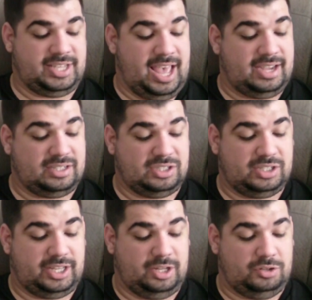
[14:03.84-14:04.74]
Deus
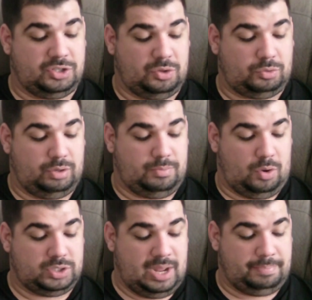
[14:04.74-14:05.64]
Ex, Killzone 3
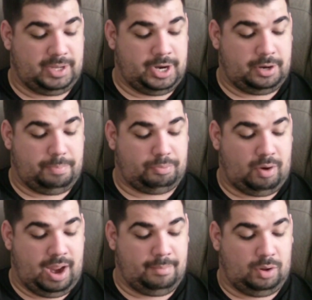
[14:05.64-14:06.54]
multiplayer,
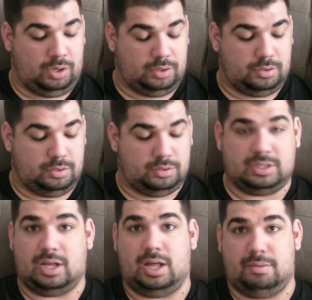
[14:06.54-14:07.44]
Primal,
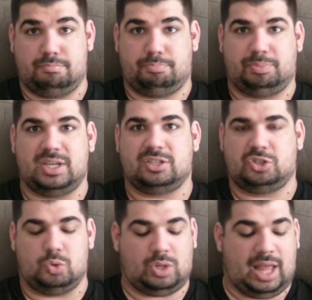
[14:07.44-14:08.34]
the
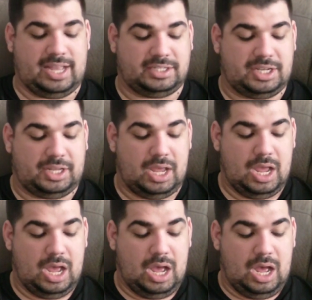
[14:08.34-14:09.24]
PS2 classic,
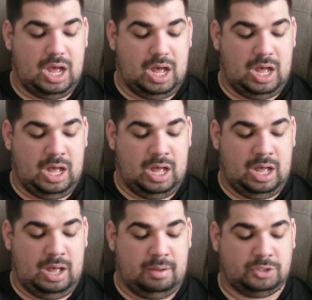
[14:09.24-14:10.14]

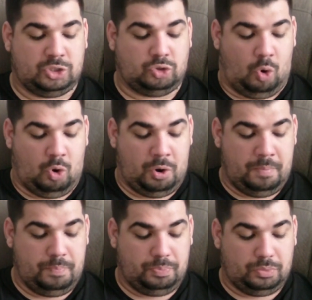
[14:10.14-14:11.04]

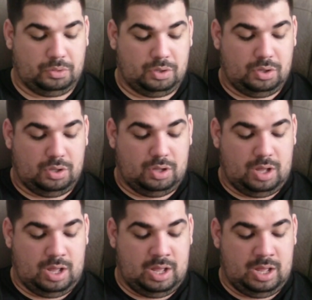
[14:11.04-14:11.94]
Storm.
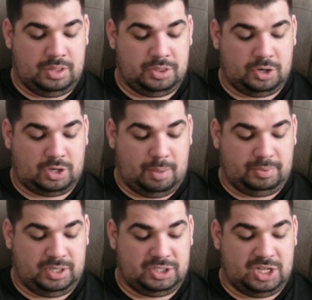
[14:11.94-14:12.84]
There are a
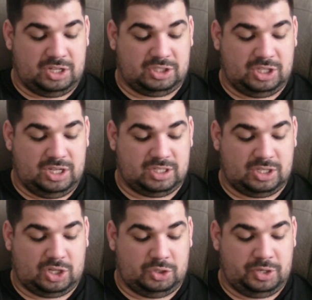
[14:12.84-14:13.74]
couple of
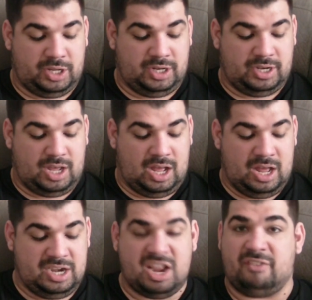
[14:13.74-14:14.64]
DLCs, including
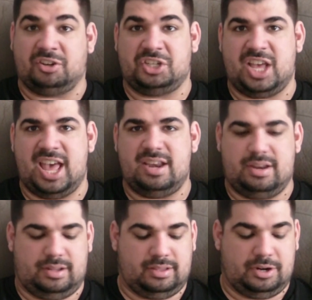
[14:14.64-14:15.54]
Never
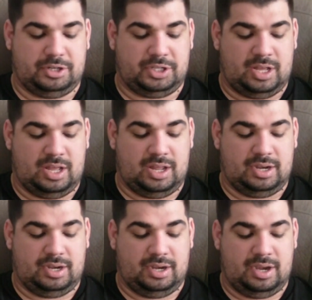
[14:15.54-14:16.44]
Dead. There's
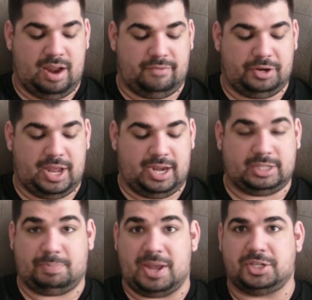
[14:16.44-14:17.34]
a Never
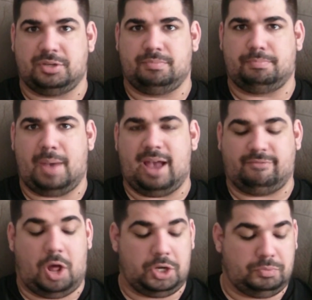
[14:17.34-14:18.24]
Dead expansion
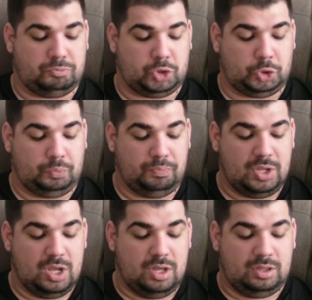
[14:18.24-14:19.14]
pack volume 2.